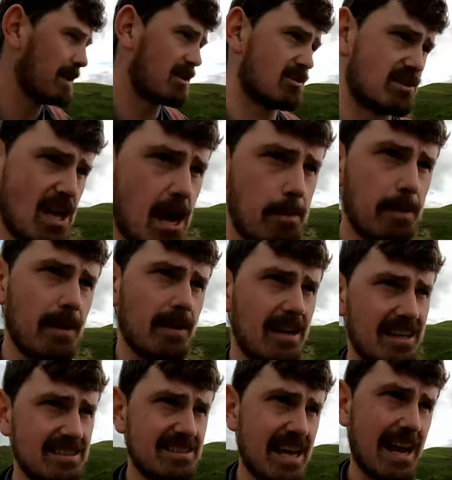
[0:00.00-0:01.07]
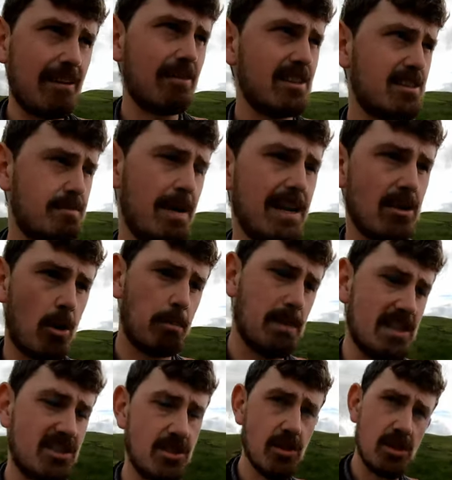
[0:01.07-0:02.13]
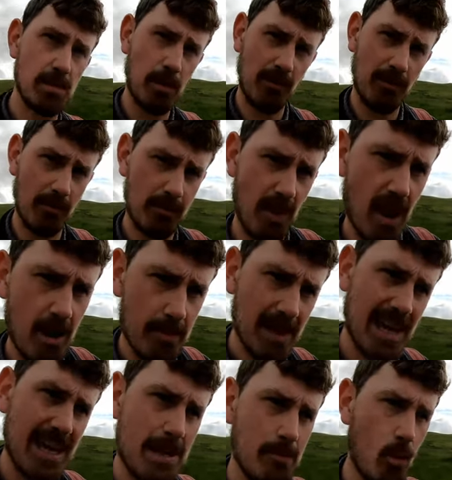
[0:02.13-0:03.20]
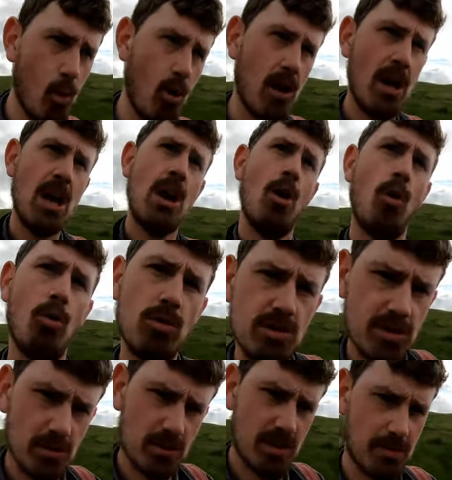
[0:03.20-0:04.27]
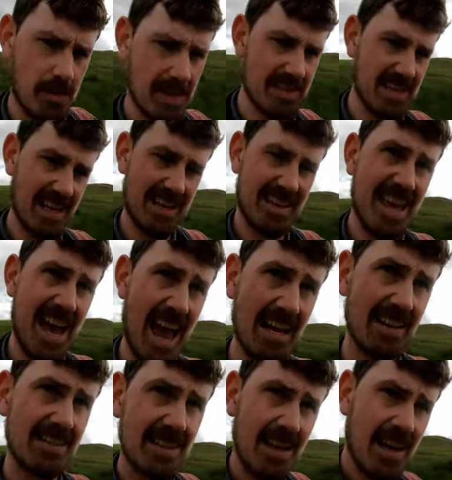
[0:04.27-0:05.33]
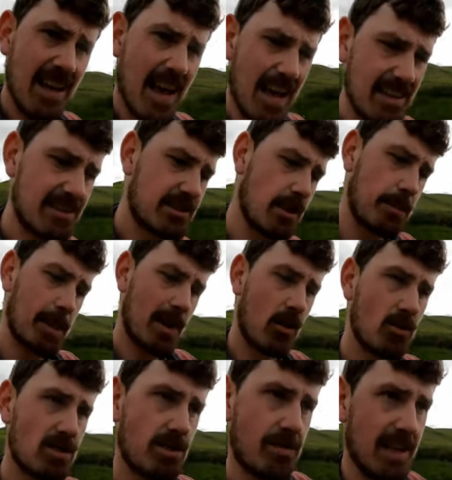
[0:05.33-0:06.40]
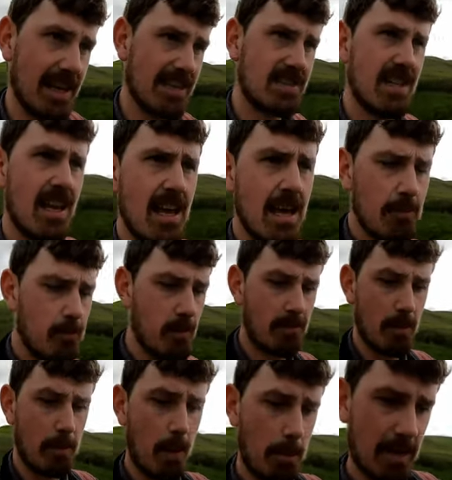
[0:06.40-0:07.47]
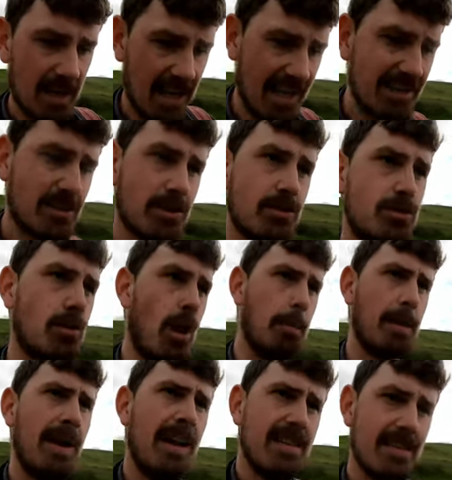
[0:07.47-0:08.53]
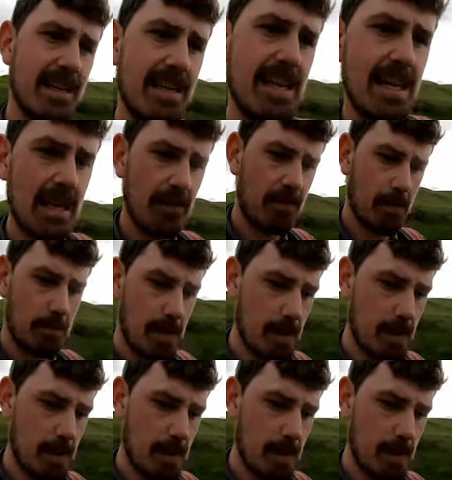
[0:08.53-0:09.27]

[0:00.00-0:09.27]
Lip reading: because upland areas may not be suitable for farming anymore, all sorts of things like that. And so because of this, with a population drop, the Neolithic